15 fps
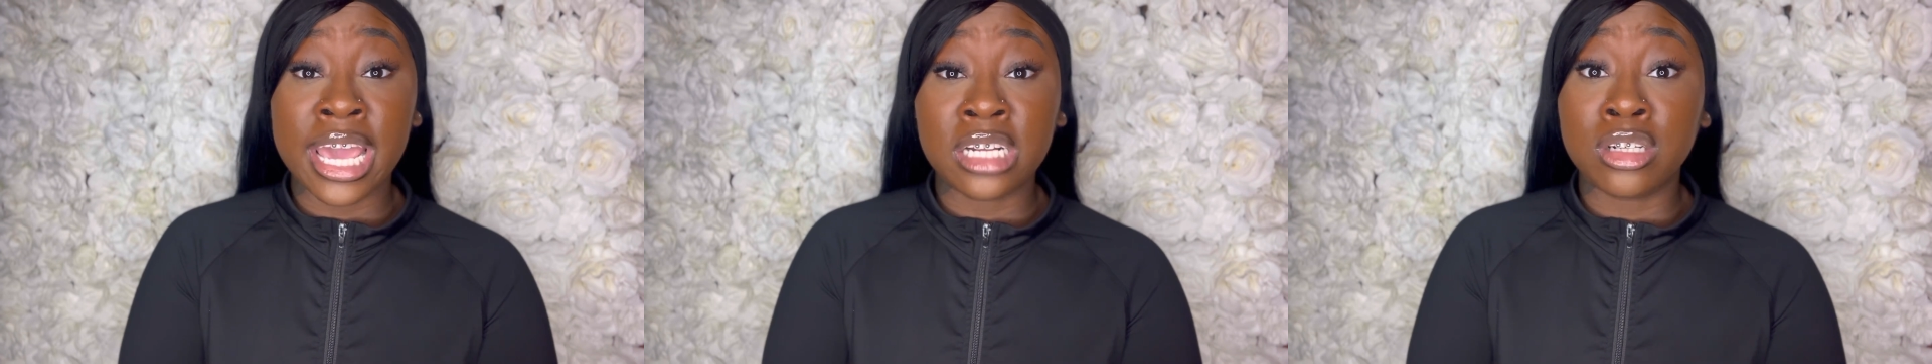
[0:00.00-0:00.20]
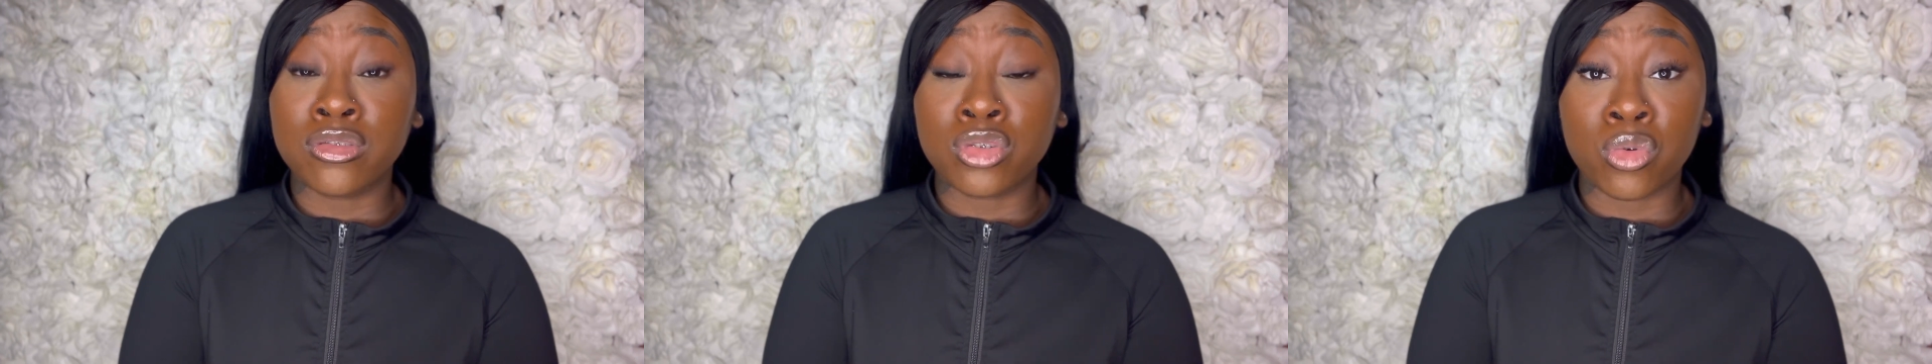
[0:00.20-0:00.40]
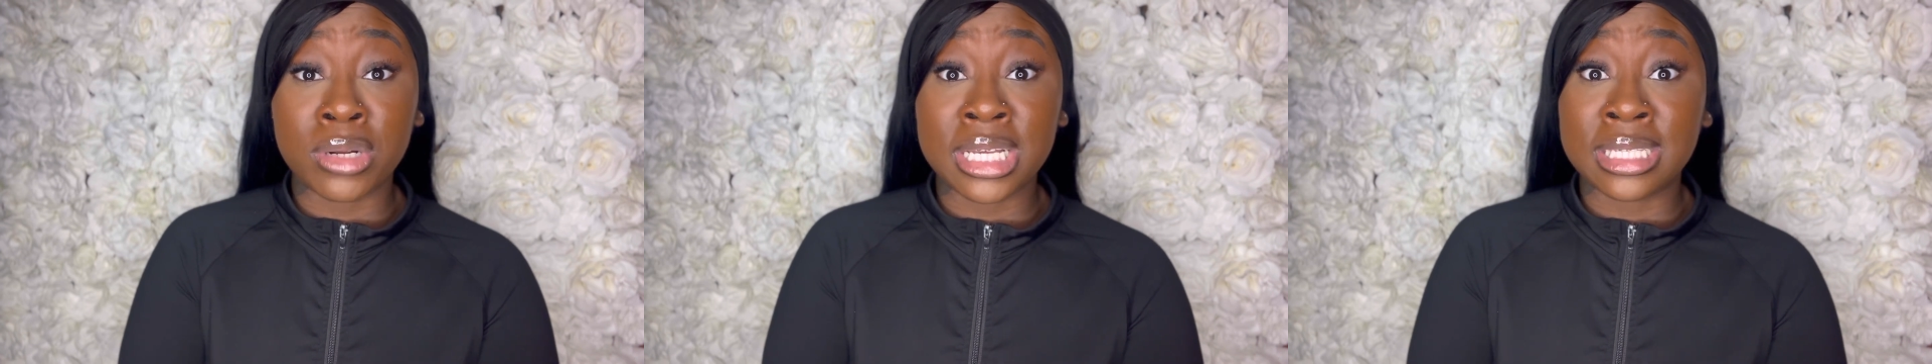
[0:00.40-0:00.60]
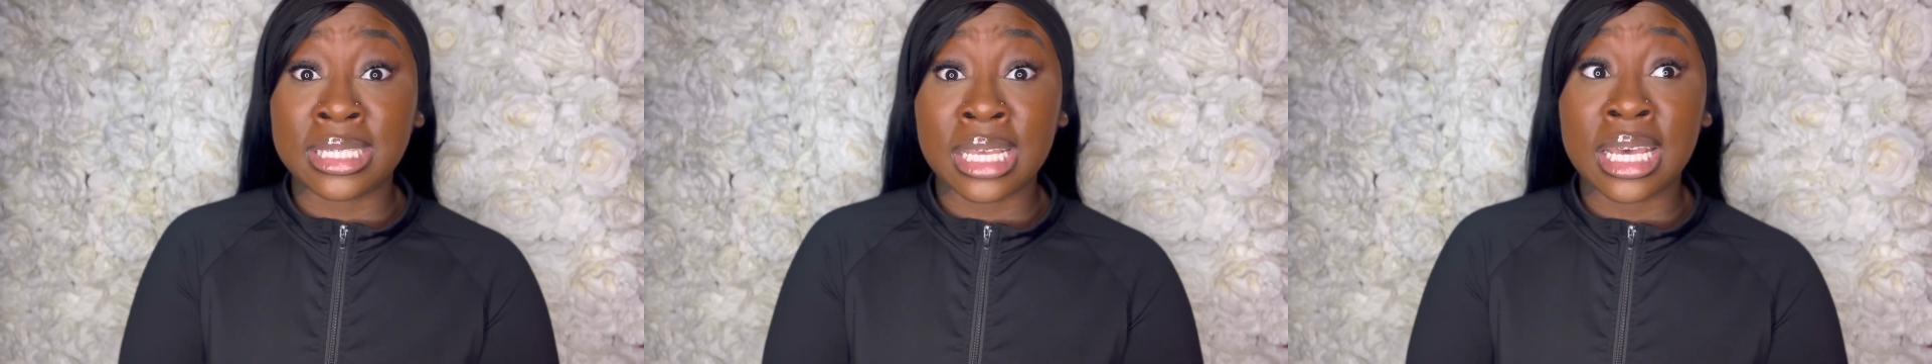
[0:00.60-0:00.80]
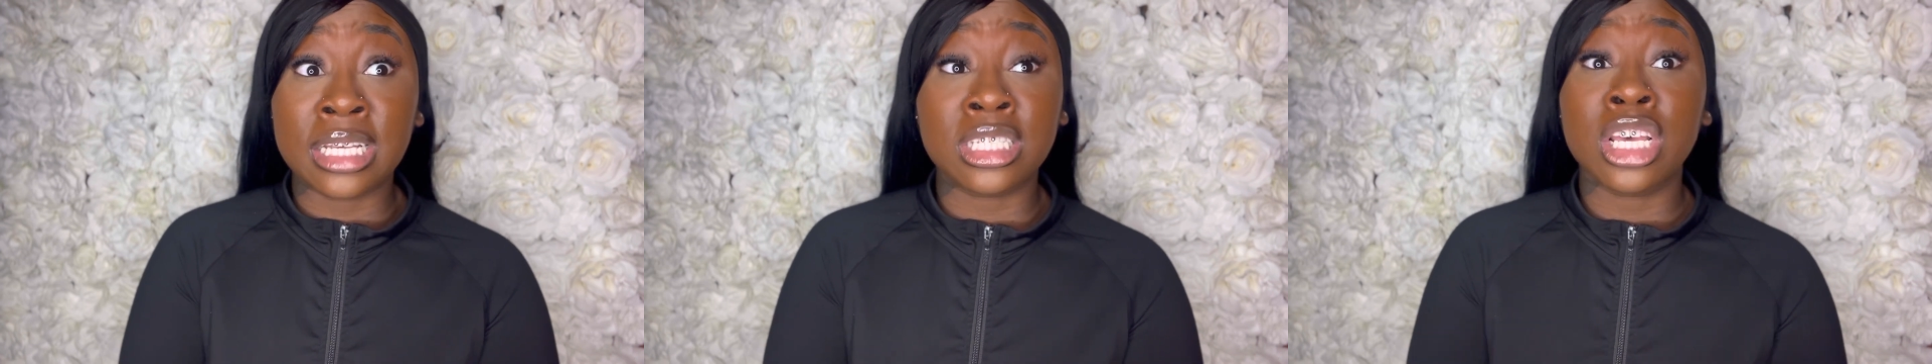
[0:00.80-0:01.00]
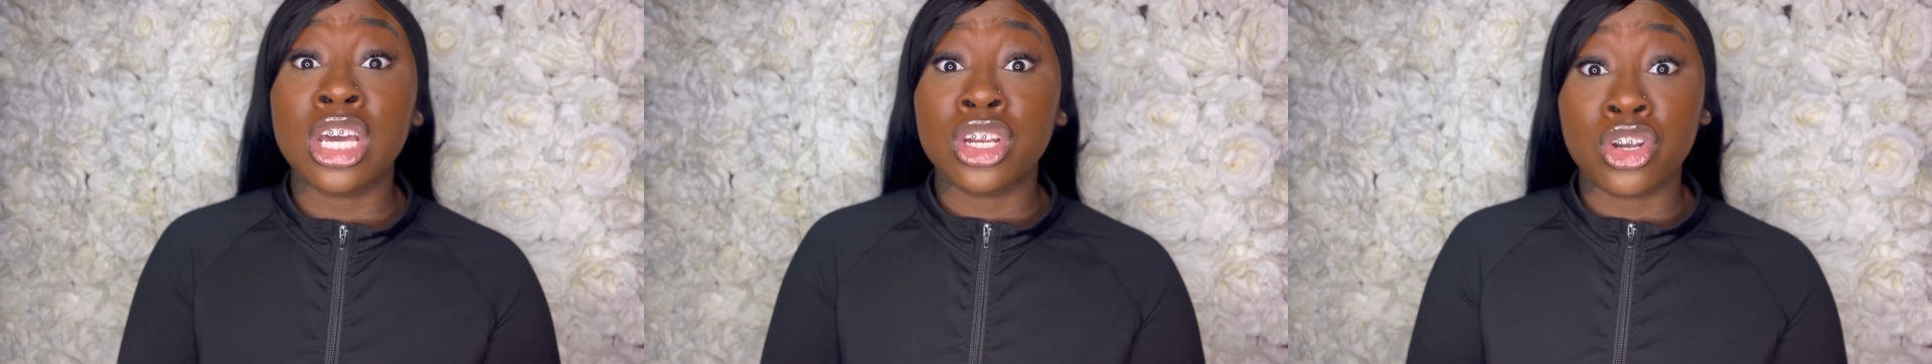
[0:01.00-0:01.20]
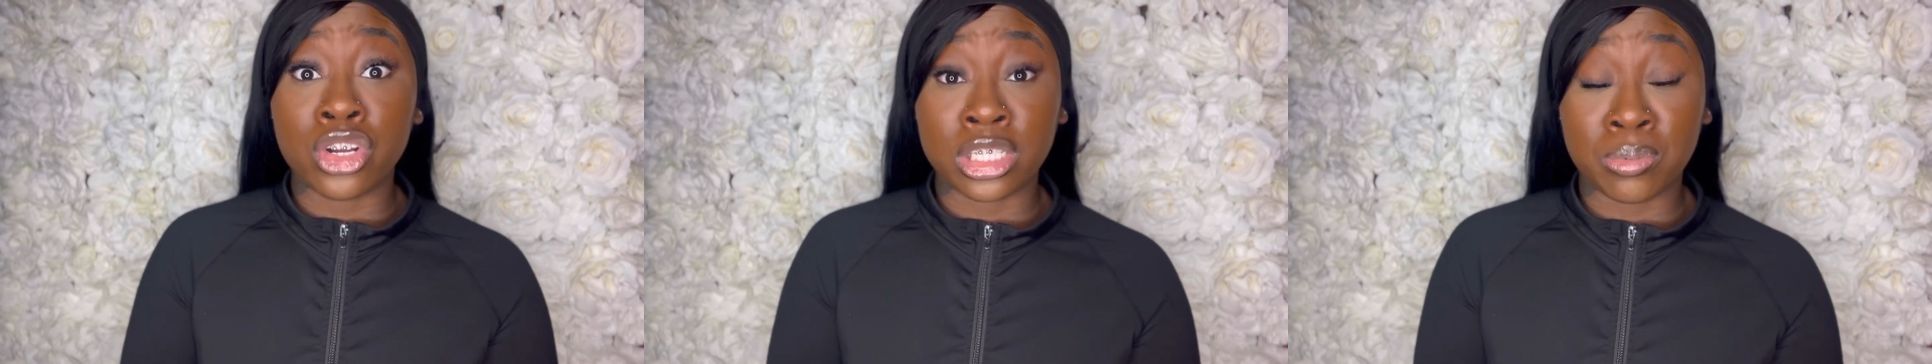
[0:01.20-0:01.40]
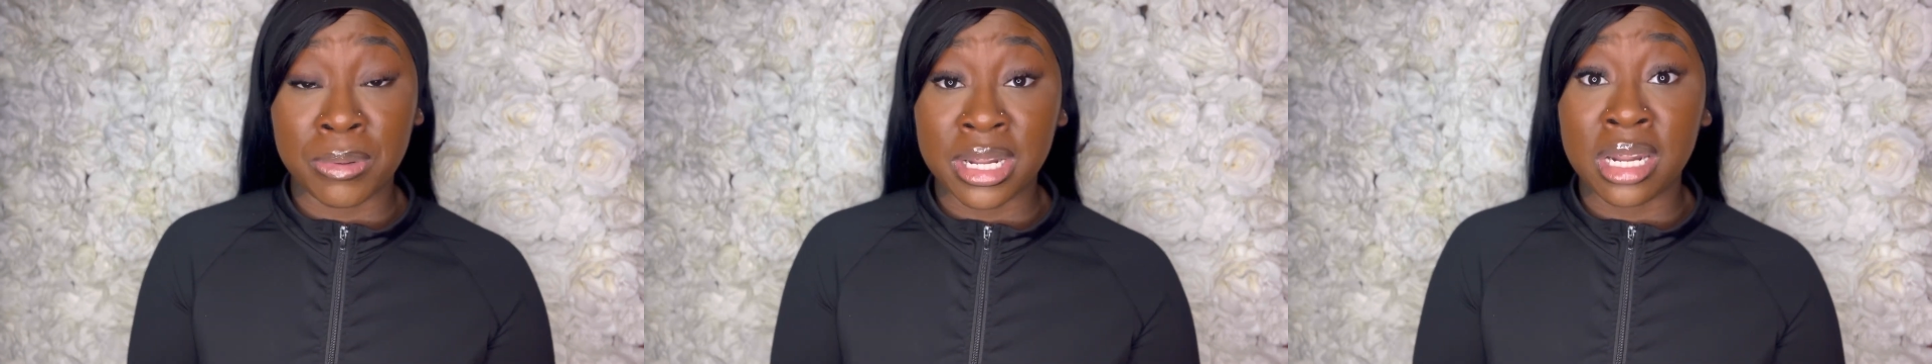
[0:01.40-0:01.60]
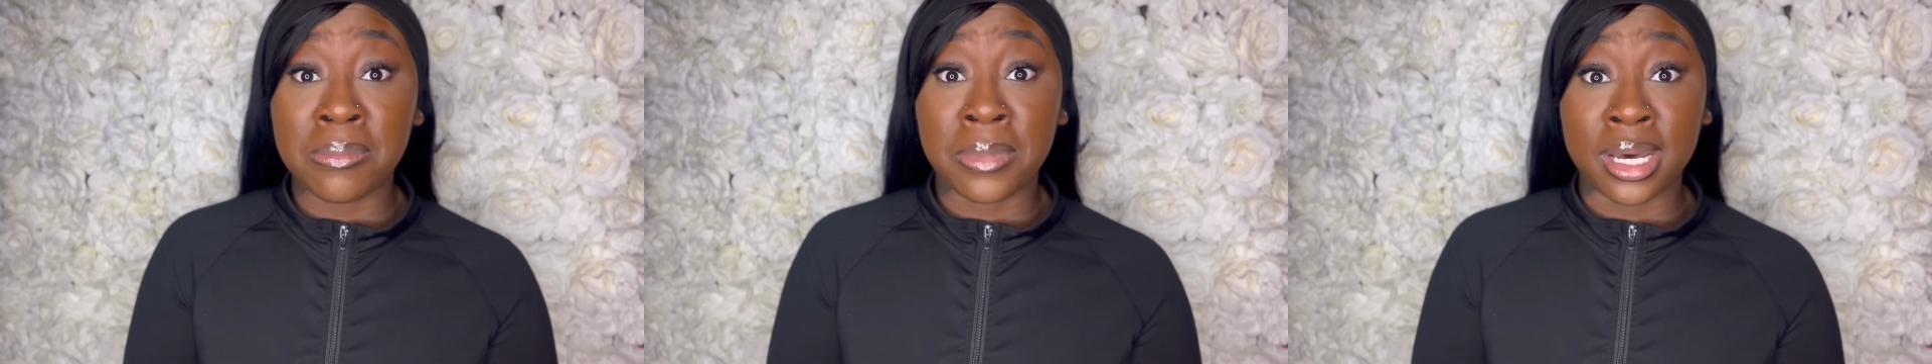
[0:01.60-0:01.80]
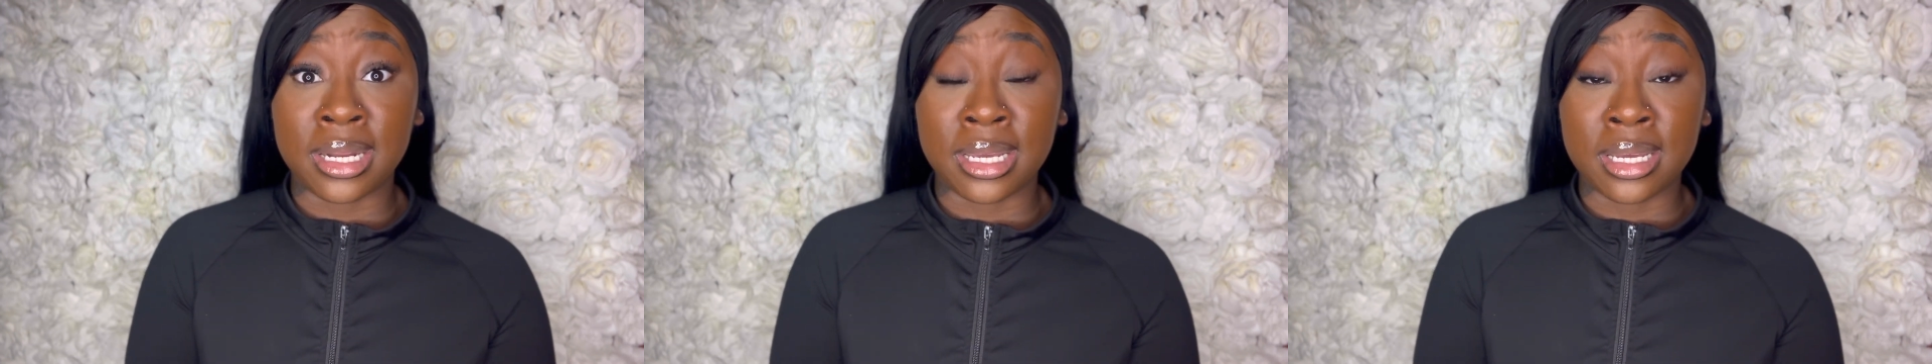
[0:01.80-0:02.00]
age of 26, you're spending
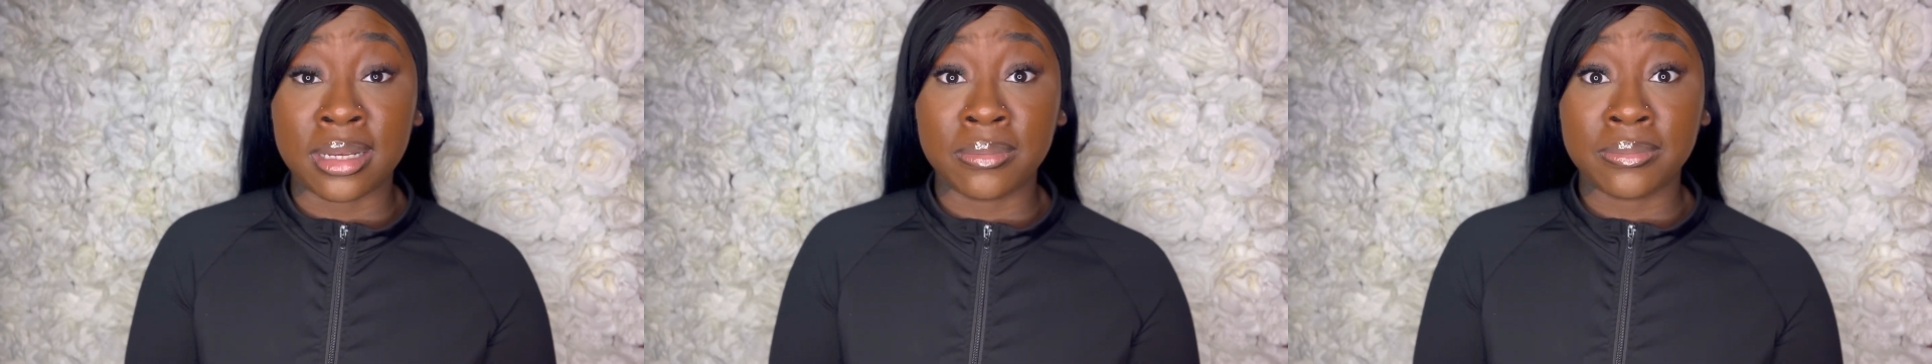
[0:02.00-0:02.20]
money.